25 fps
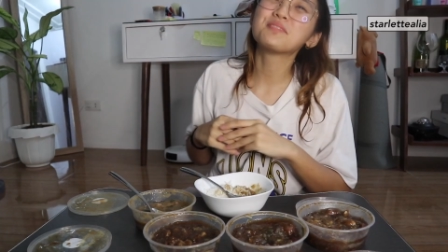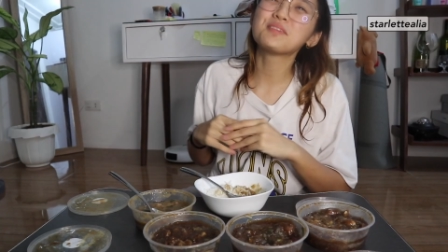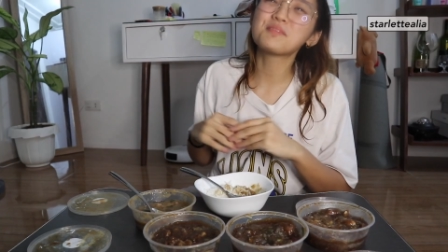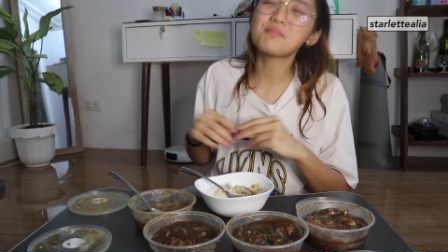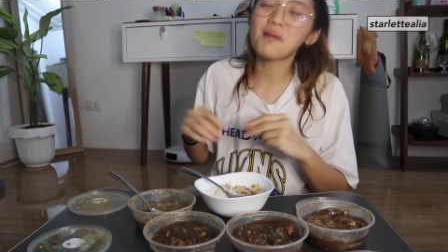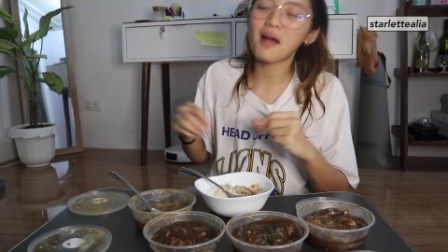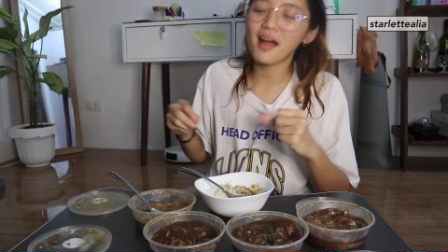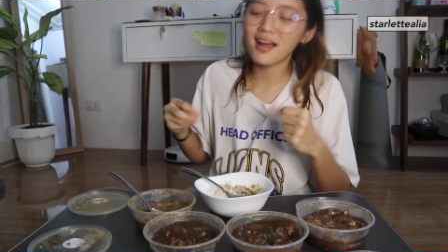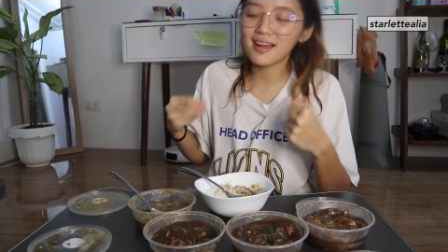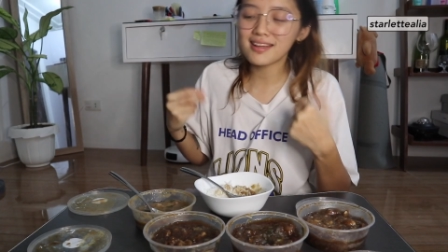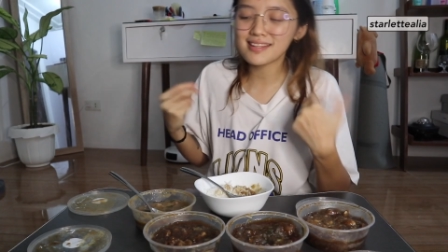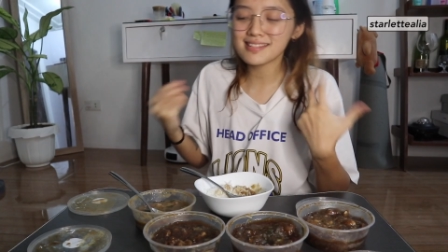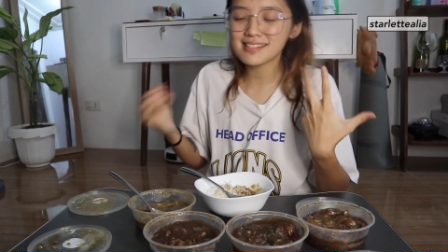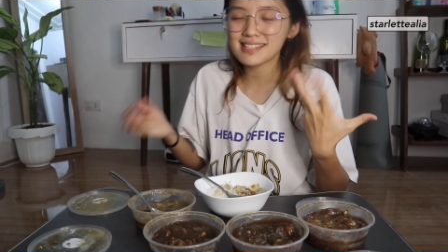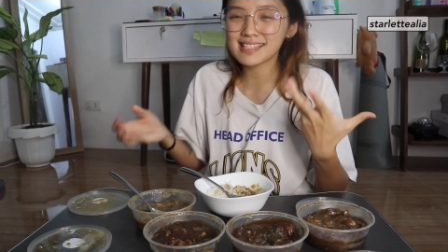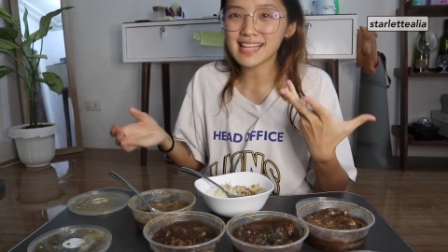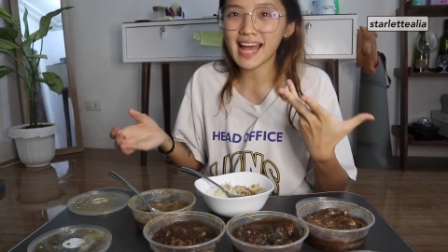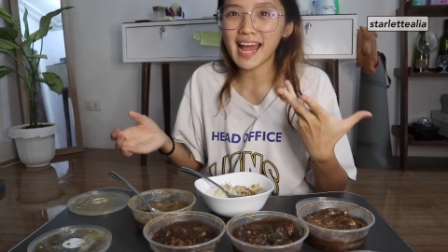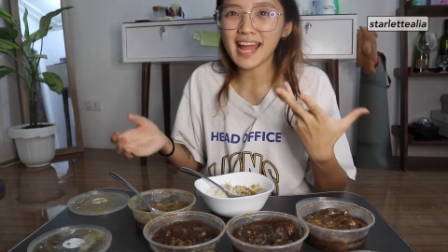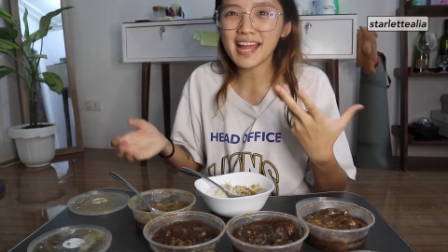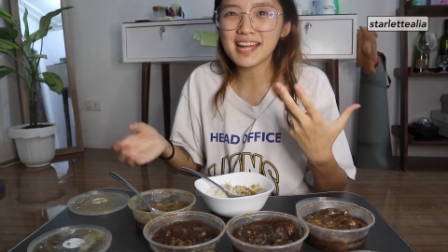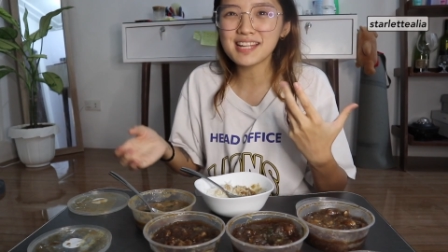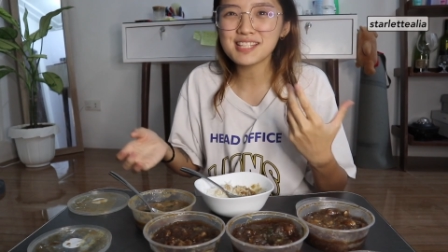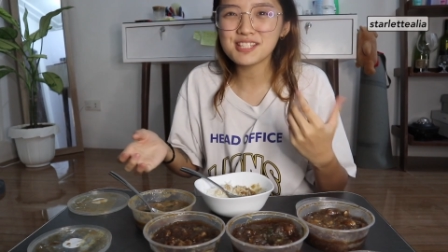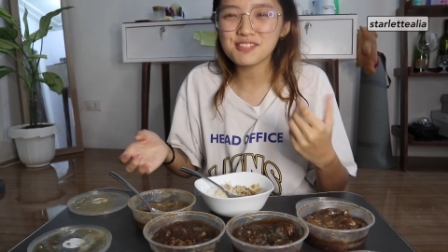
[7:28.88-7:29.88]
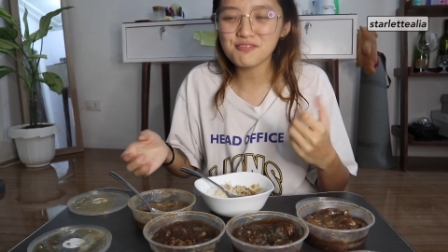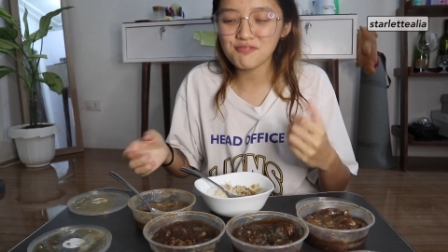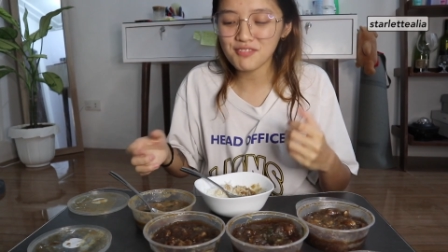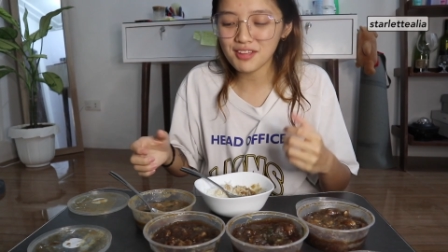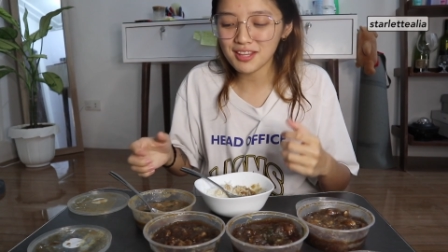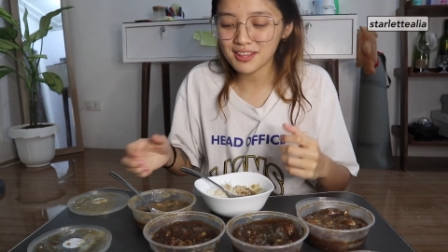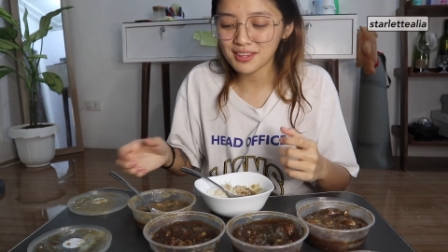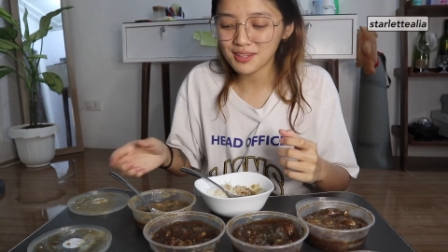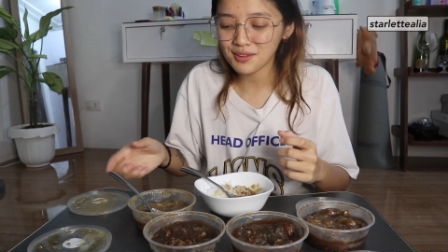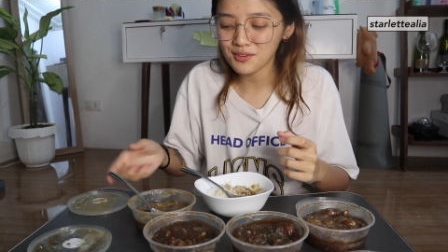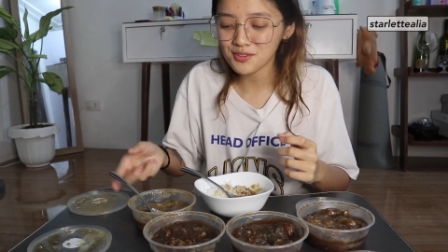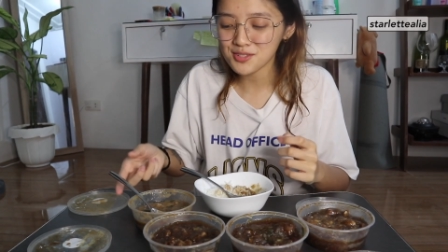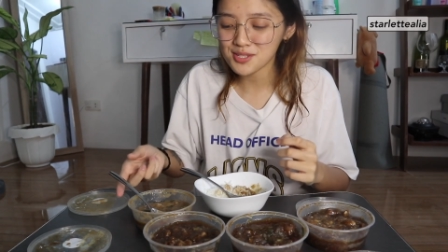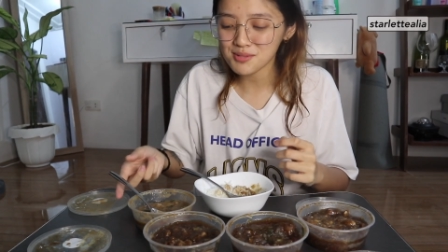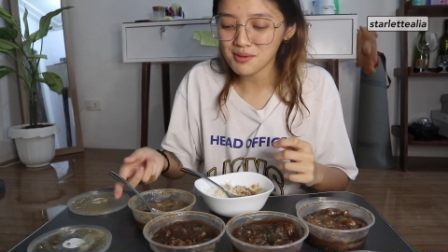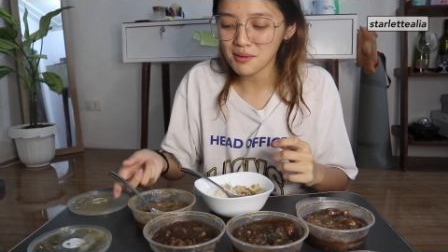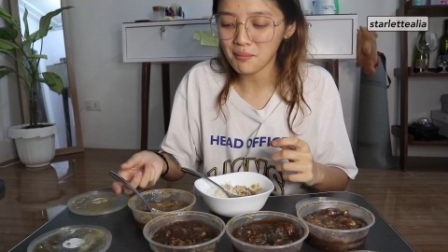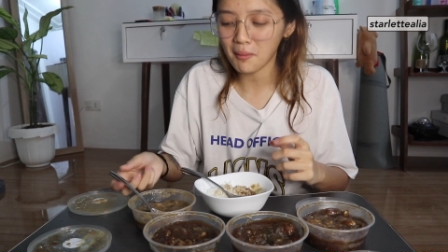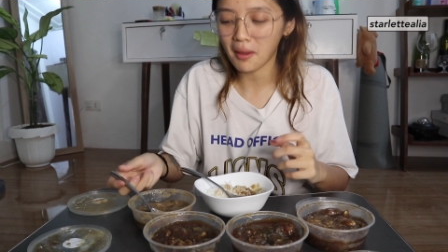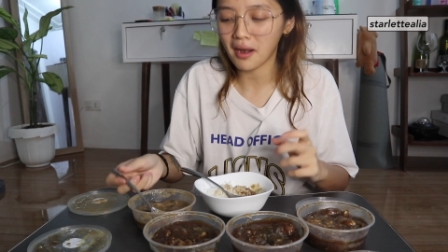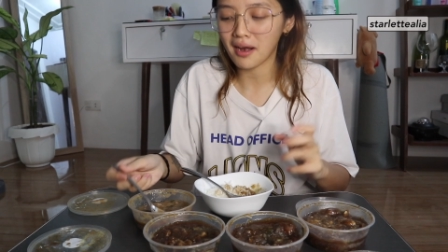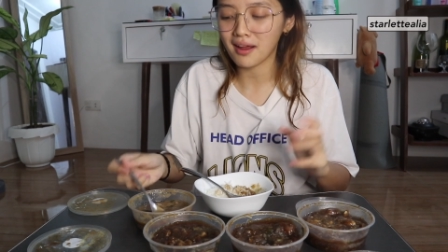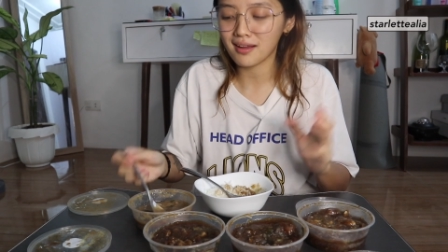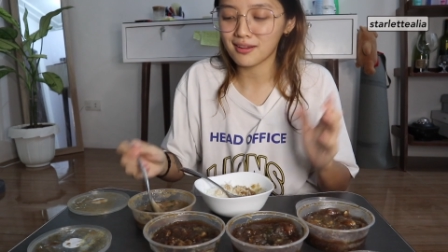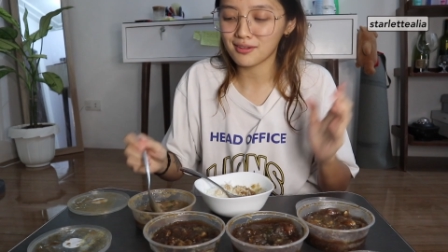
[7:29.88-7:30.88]
Yung mga science videos, di ba?
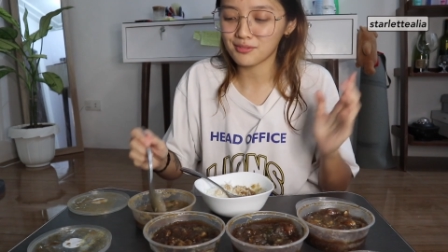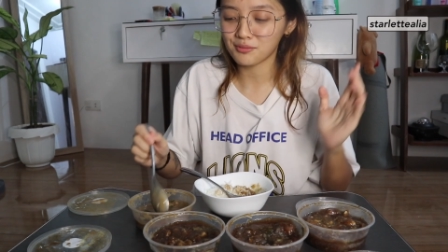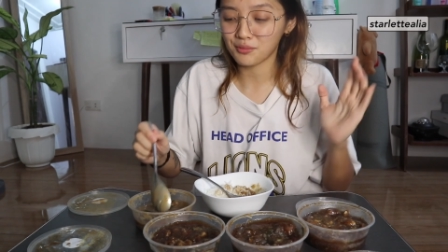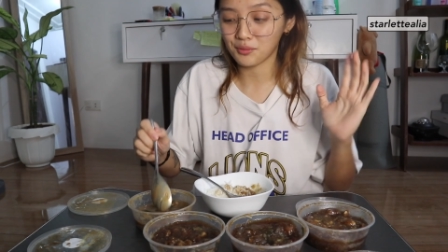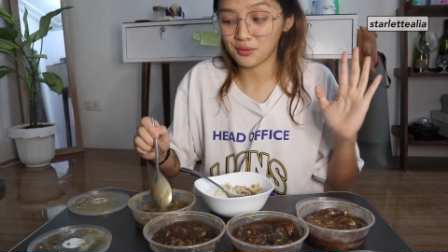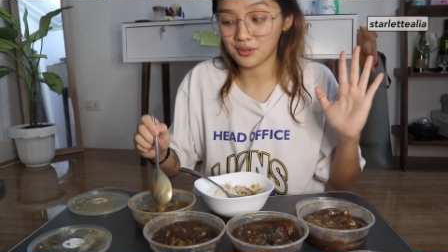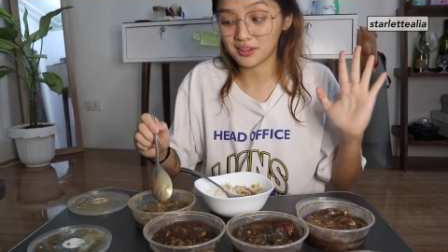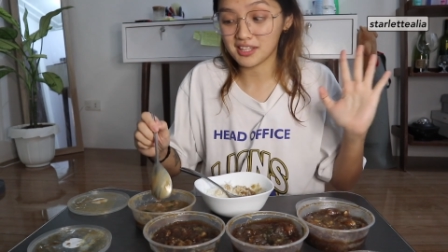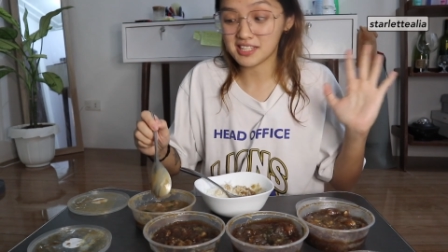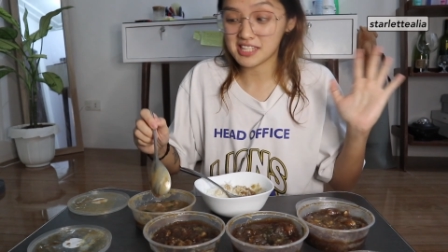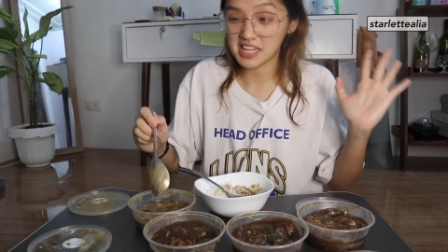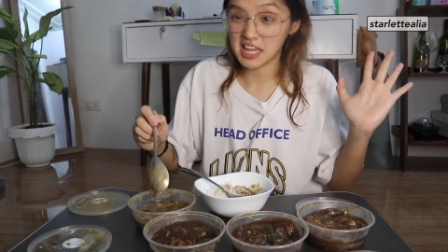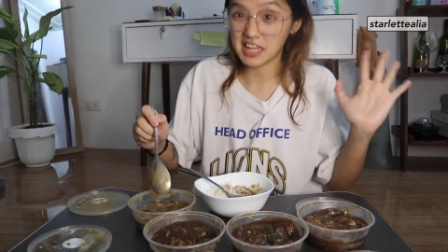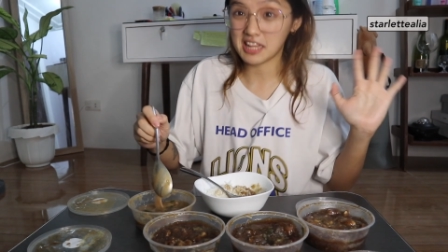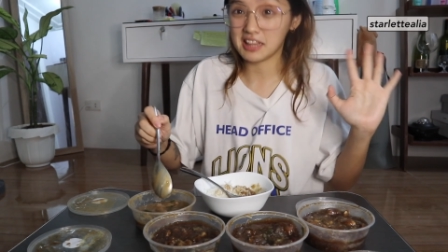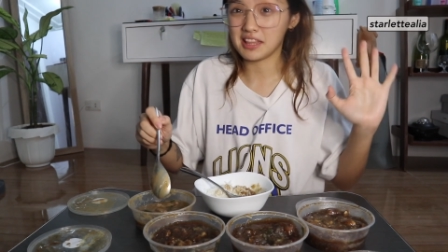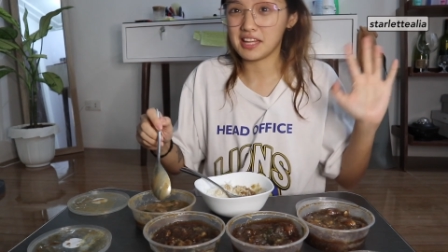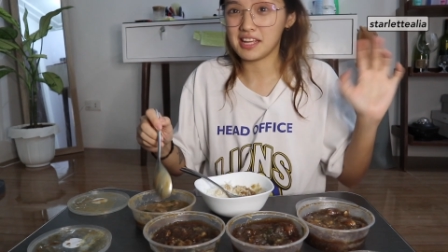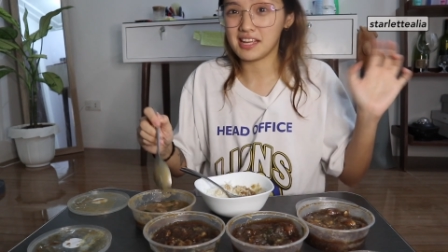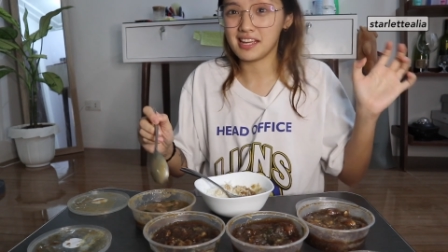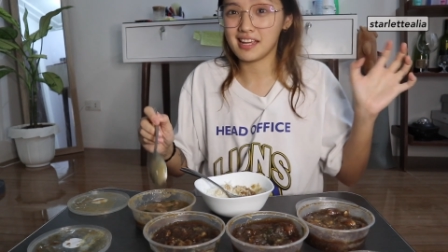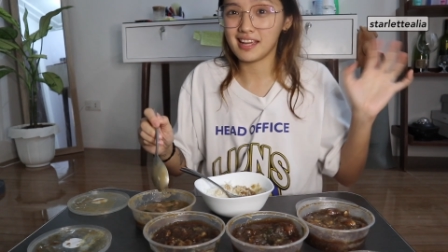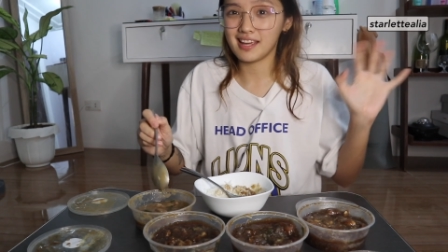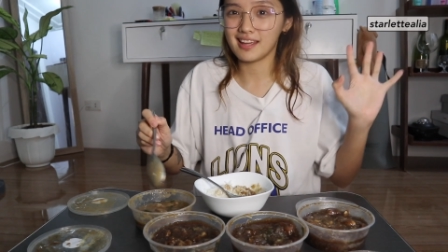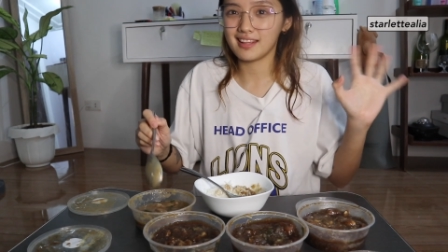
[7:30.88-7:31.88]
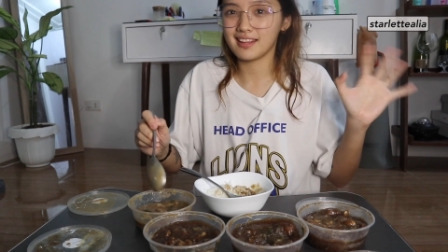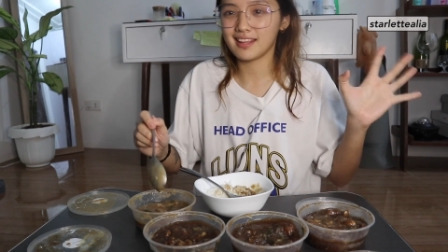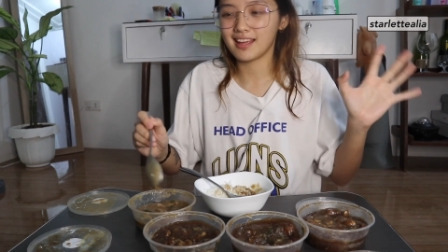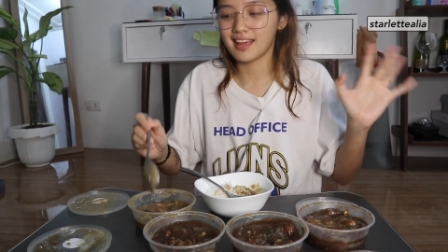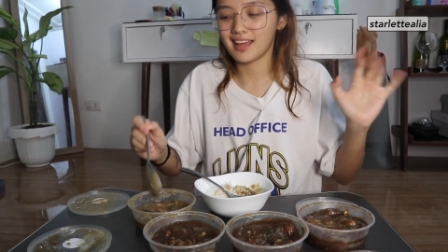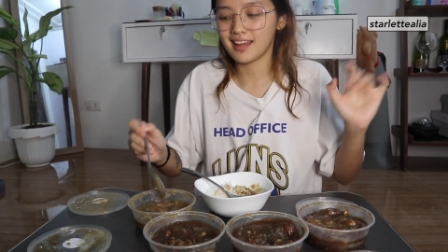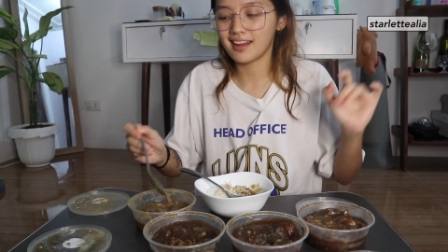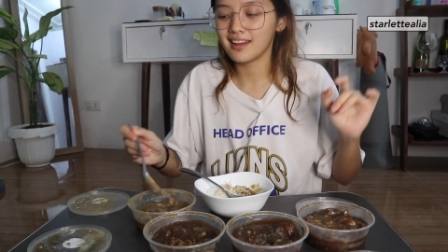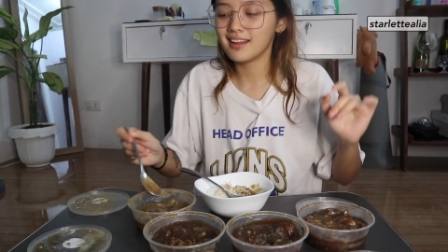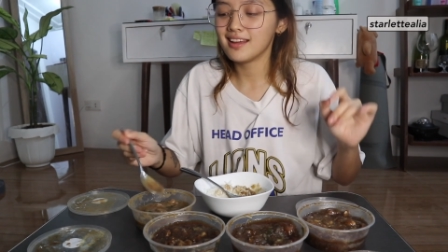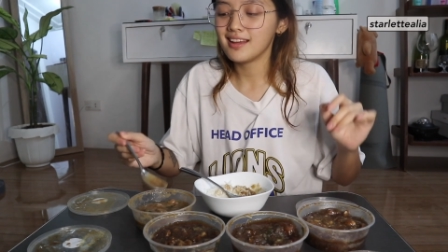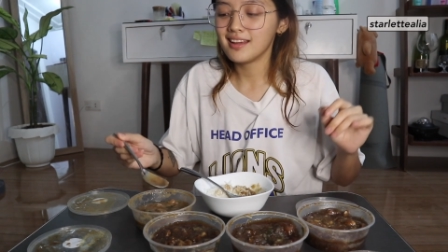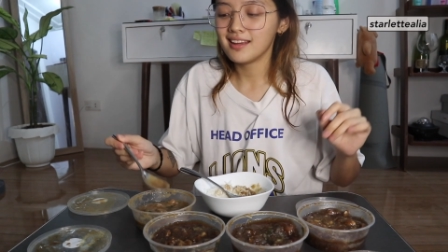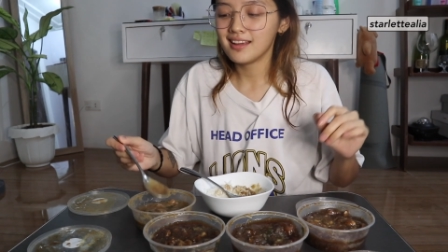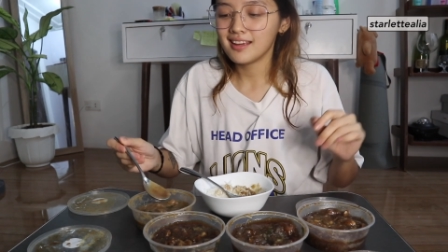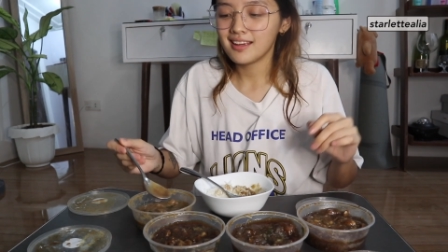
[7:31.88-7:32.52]
Parang, world is ending, ganyan, ganyan.